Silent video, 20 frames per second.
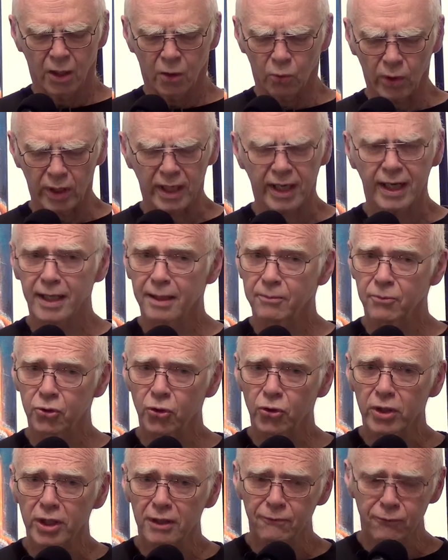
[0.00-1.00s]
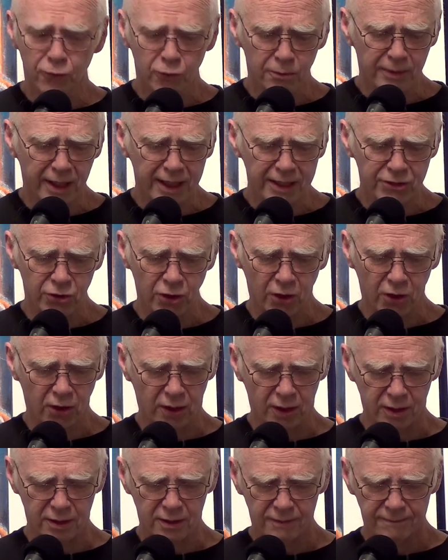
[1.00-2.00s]
What I am doing for my
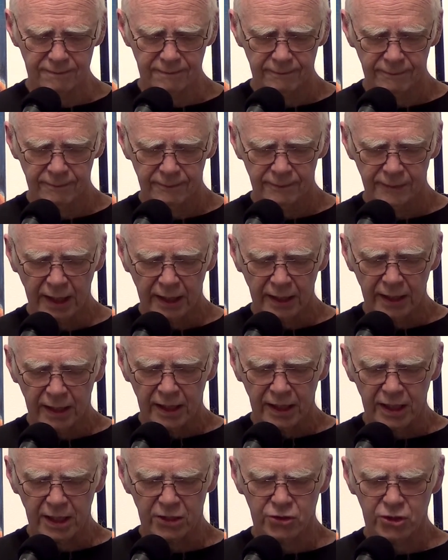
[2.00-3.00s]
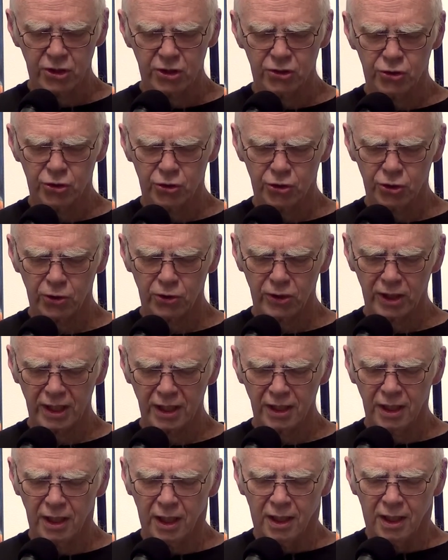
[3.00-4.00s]
dog is
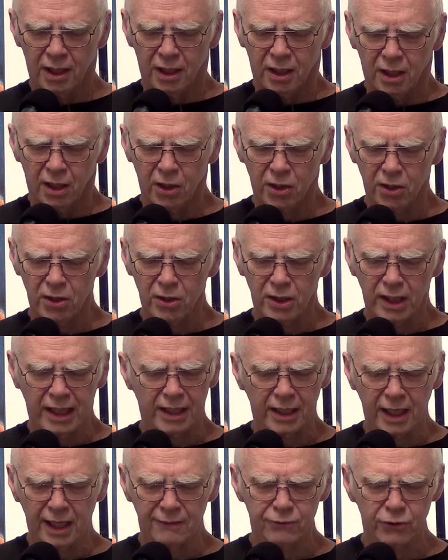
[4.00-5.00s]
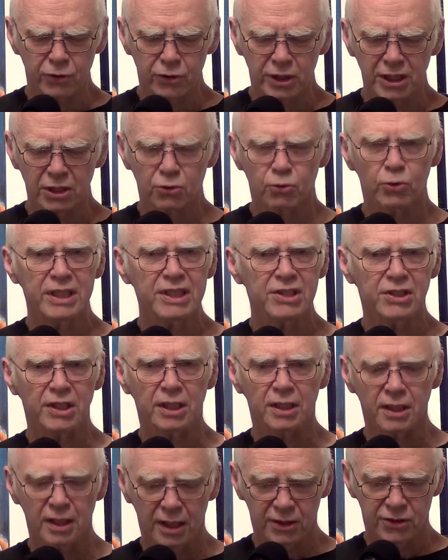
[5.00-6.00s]
ensuring her an
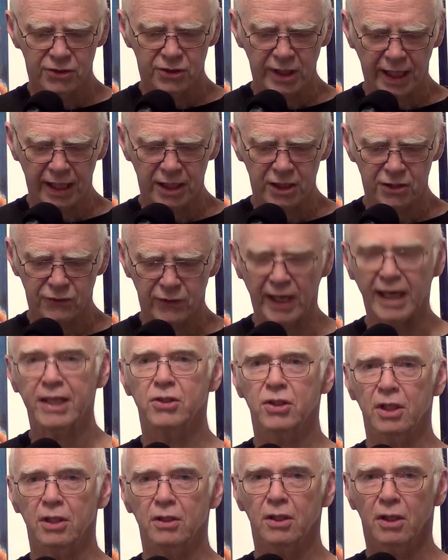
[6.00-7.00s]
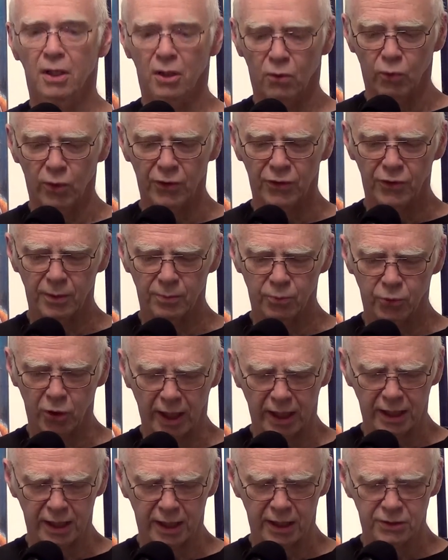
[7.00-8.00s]
ever-decreasing satisfaction with the
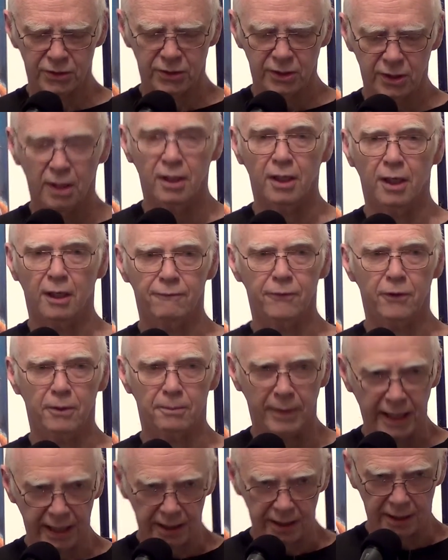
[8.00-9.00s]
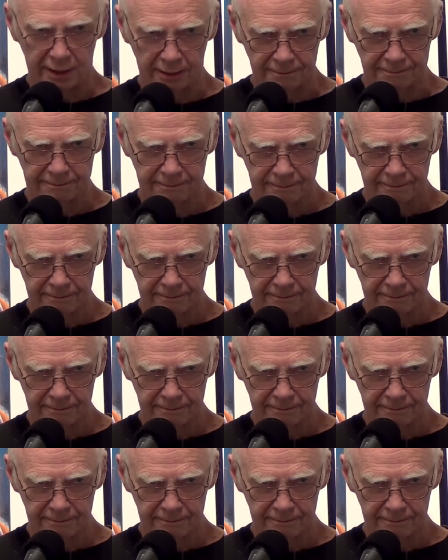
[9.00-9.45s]
products of her begging.